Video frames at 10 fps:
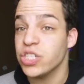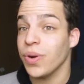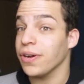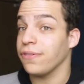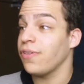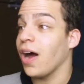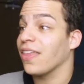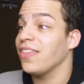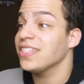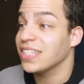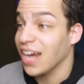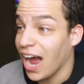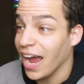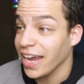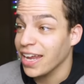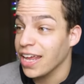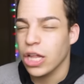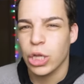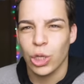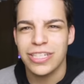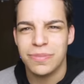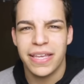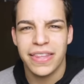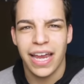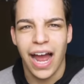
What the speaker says: swear to this guy looks me in the